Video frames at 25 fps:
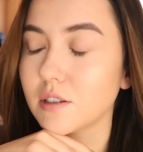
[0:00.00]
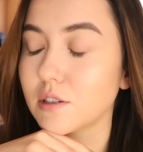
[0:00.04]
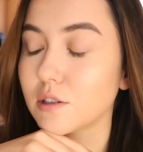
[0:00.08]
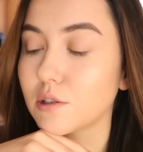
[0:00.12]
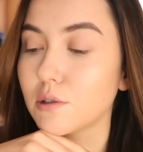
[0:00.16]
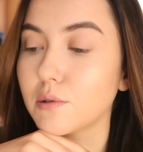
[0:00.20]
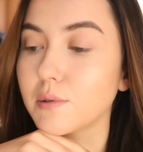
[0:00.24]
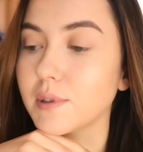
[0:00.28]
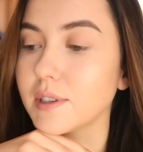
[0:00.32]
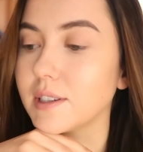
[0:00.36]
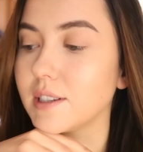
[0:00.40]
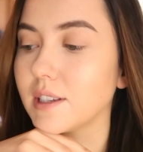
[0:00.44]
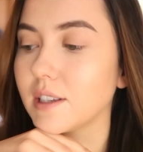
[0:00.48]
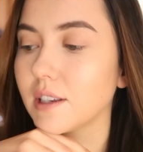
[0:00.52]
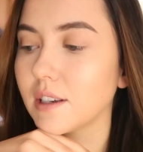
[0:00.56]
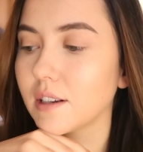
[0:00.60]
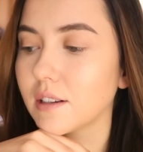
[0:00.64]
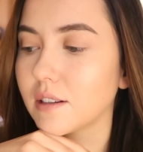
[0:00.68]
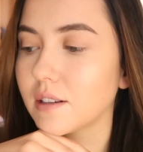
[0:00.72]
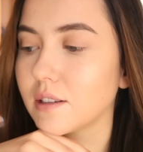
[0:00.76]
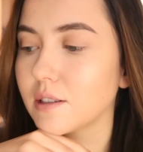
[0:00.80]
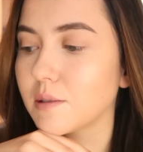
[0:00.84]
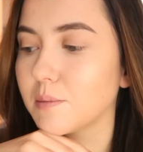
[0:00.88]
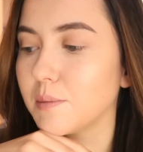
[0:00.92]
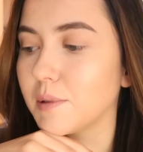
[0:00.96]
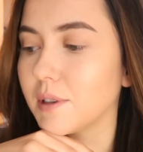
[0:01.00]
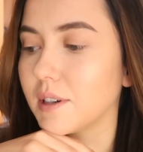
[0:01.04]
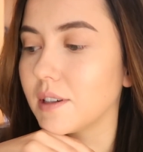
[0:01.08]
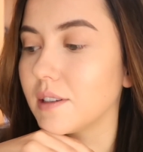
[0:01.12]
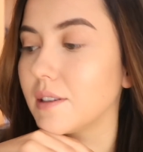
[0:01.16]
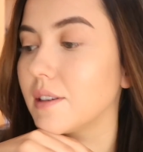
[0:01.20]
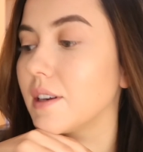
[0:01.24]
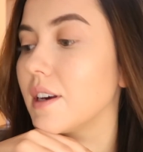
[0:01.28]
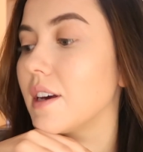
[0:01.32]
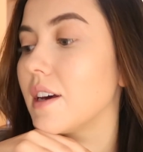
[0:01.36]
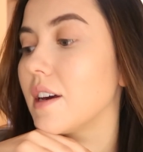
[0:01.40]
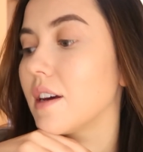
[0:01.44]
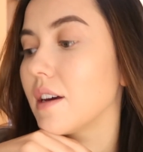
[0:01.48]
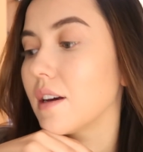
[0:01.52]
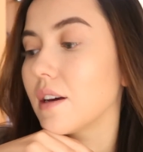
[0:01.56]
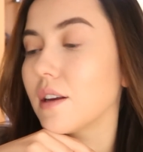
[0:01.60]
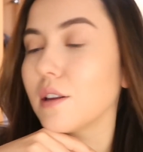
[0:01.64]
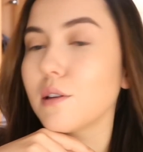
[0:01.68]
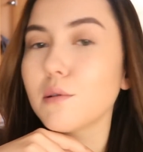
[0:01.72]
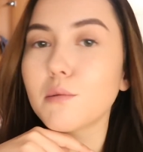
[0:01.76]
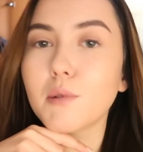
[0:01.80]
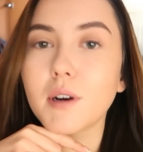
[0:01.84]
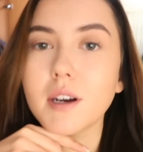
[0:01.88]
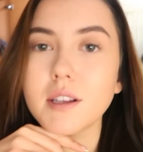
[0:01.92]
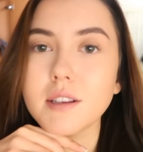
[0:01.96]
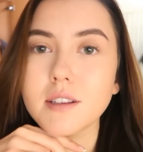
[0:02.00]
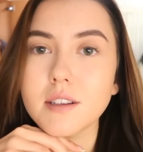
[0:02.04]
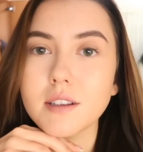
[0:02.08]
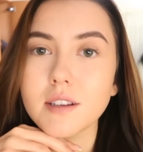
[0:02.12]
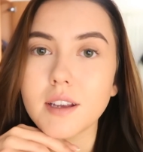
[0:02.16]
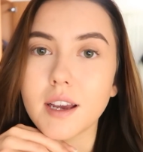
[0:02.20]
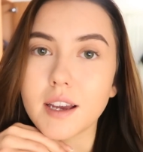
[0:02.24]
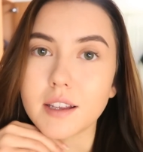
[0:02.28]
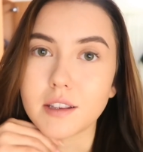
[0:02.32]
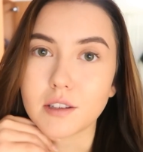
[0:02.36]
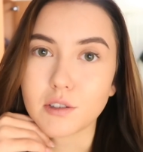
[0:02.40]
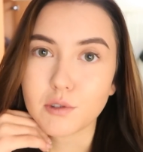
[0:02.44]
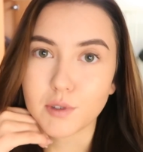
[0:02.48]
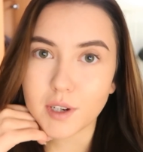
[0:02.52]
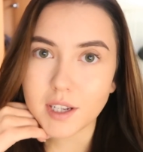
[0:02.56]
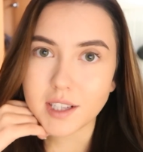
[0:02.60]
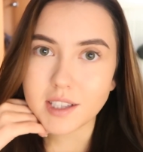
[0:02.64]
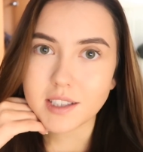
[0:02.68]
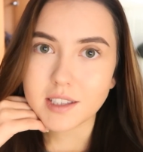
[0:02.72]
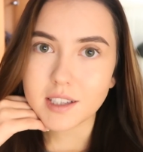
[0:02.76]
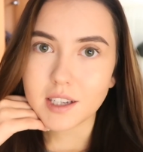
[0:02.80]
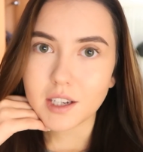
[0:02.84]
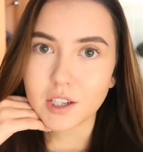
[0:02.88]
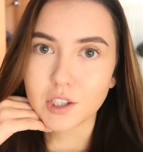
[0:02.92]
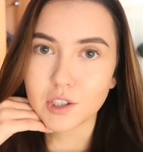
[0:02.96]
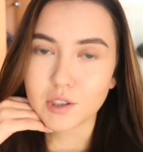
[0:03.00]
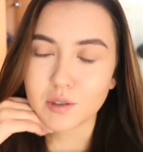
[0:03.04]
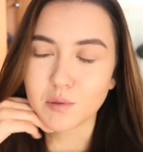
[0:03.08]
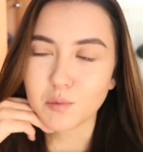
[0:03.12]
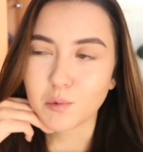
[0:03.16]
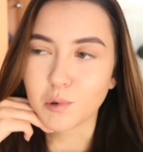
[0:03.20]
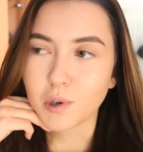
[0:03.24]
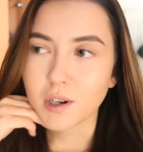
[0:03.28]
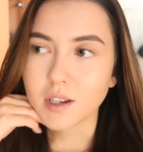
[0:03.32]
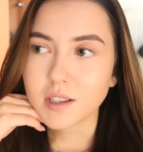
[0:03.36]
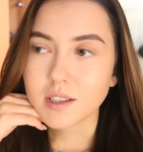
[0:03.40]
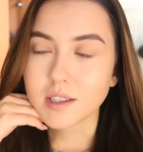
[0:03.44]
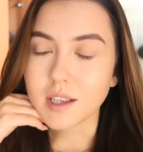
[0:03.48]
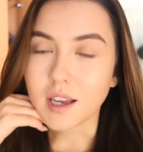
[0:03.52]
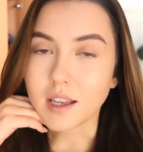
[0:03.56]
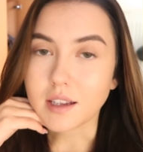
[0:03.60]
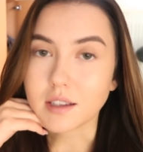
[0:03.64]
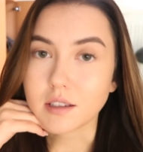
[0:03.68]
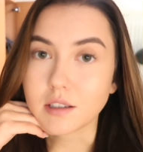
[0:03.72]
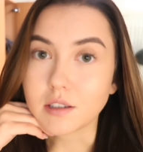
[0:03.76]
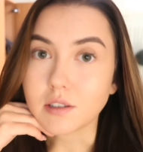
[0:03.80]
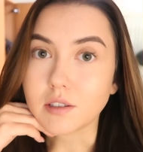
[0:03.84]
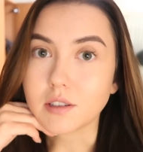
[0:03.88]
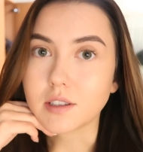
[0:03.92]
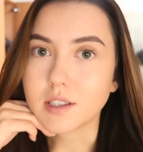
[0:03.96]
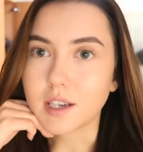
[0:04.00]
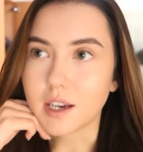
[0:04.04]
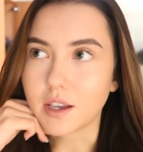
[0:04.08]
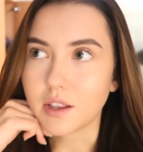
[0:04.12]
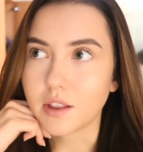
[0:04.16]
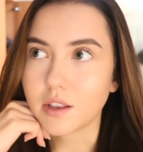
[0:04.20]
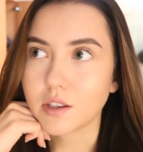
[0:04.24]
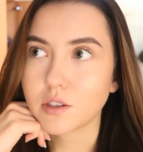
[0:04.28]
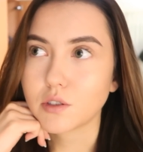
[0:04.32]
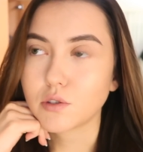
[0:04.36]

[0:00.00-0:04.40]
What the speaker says: So ridiculous, but the one at the train station works until 10.